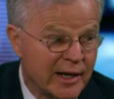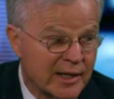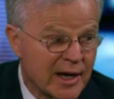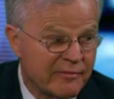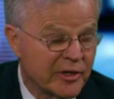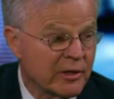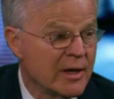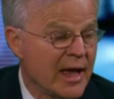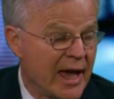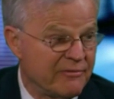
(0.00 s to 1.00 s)
and a governor,
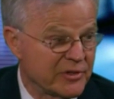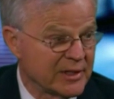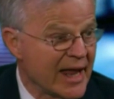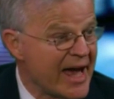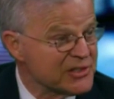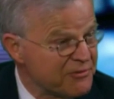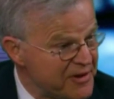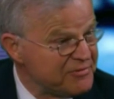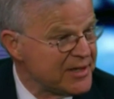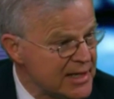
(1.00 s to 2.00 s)
and for the last
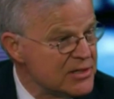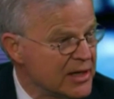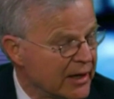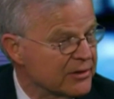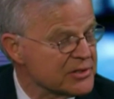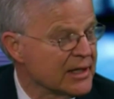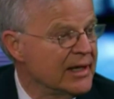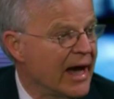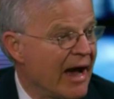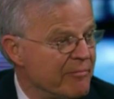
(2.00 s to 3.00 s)
15 years,
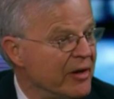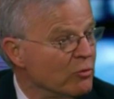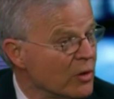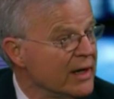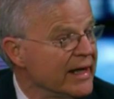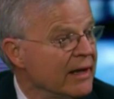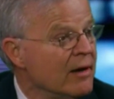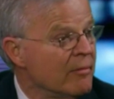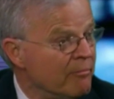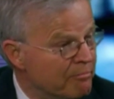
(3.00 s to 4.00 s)
I've been running
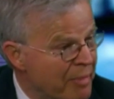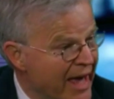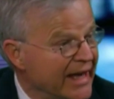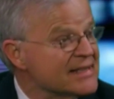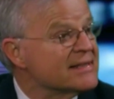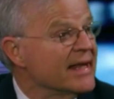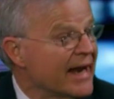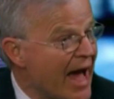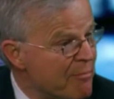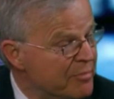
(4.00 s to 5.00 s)
banks
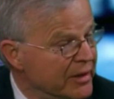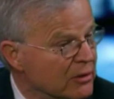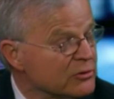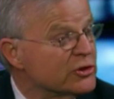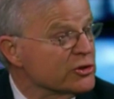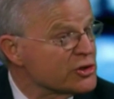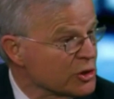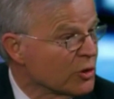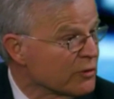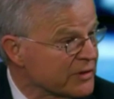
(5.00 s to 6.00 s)
that I built to
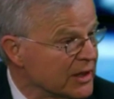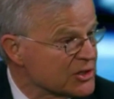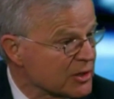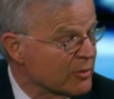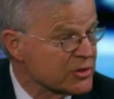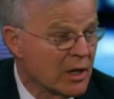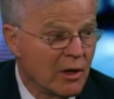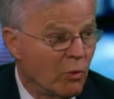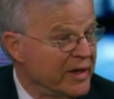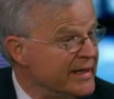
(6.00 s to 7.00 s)
serve customers.
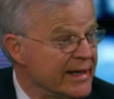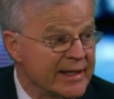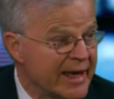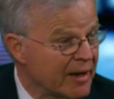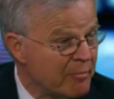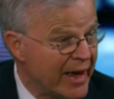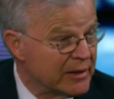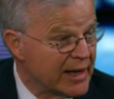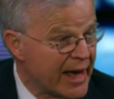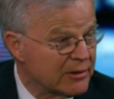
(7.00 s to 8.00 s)
We didn't get a
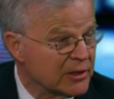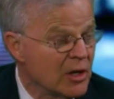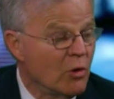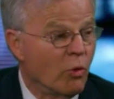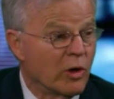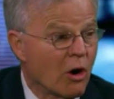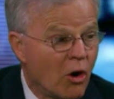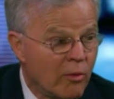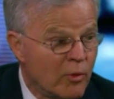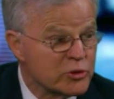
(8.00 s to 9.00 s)
bailout. We're
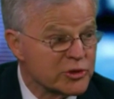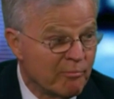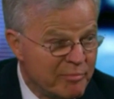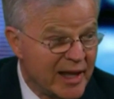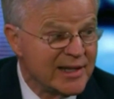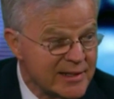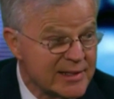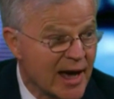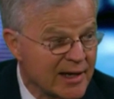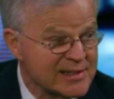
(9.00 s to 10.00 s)
almost $1
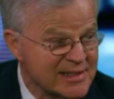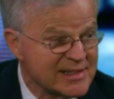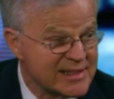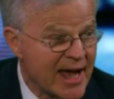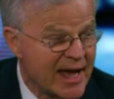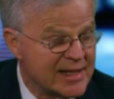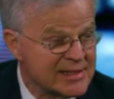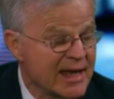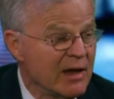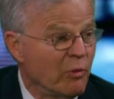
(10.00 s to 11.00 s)
billion in
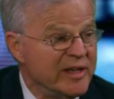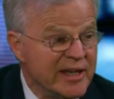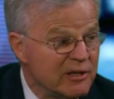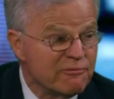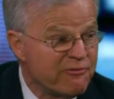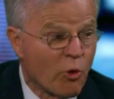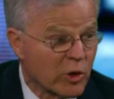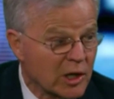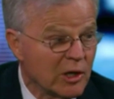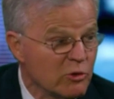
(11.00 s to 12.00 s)
size. We didn't
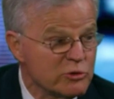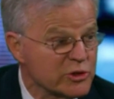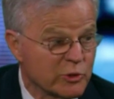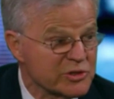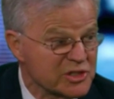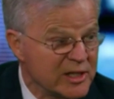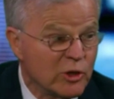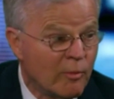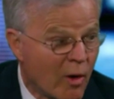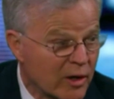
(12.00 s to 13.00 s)
foreclose on a
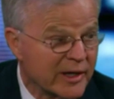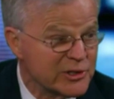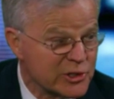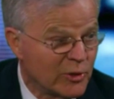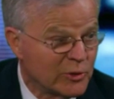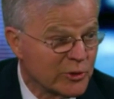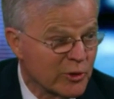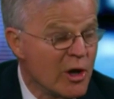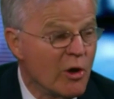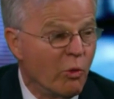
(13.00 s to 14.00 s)
single mortgage
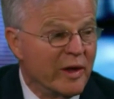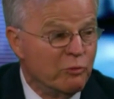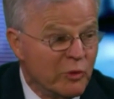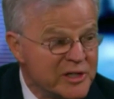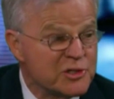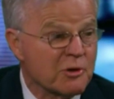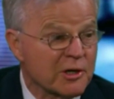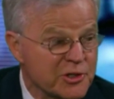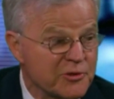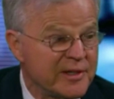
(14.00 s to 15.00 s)
holder. We
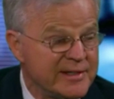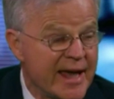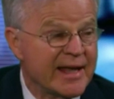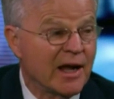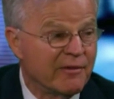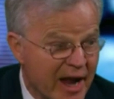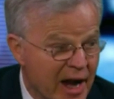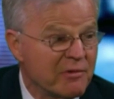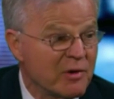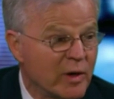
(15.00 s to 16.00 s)
restructured the debt of
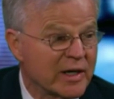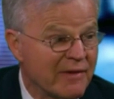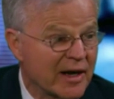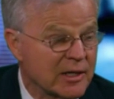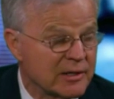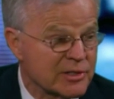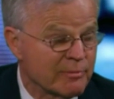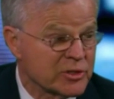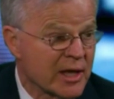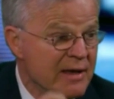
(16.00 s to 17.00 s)
every one of our
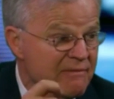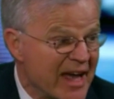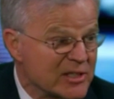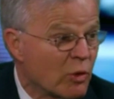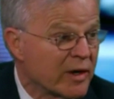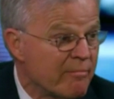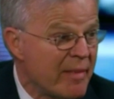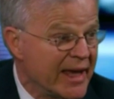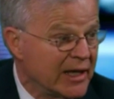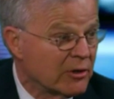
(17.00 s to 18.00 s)
customers. That's what a
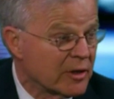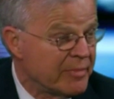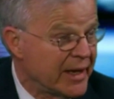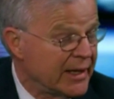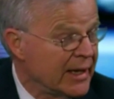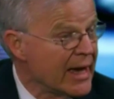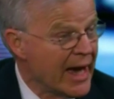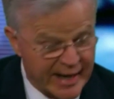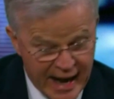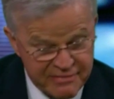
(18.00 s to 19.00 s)
bank ought to be.
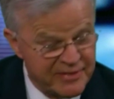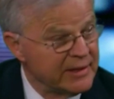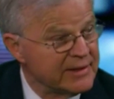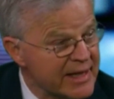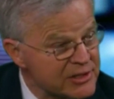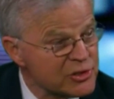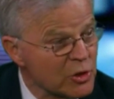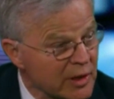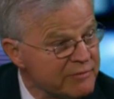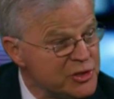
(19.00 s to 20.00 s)
And I think that
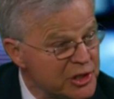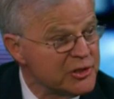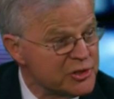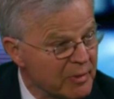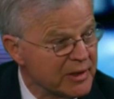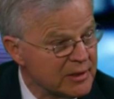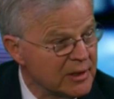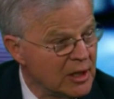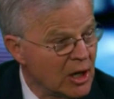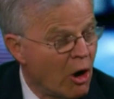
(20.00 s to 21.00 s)
sort of judgment
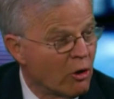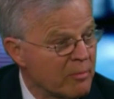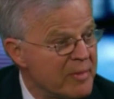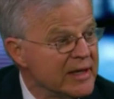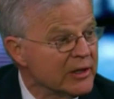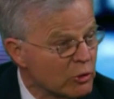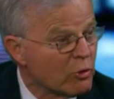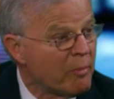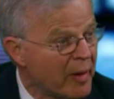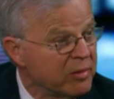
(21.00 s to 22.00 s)
ought to be in a
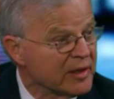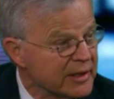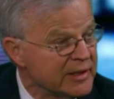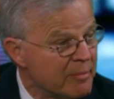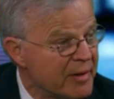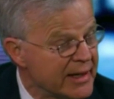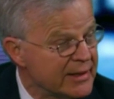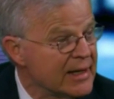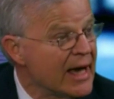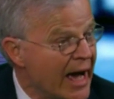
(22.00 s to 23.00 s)
Republican
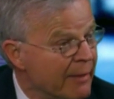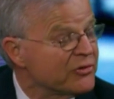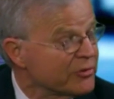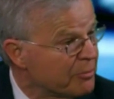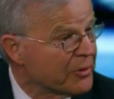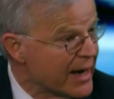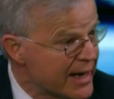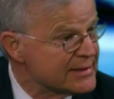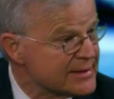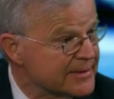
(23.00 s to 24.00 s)
debate. I'm
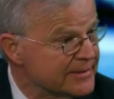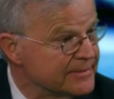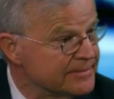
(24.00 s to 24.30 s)
surprised.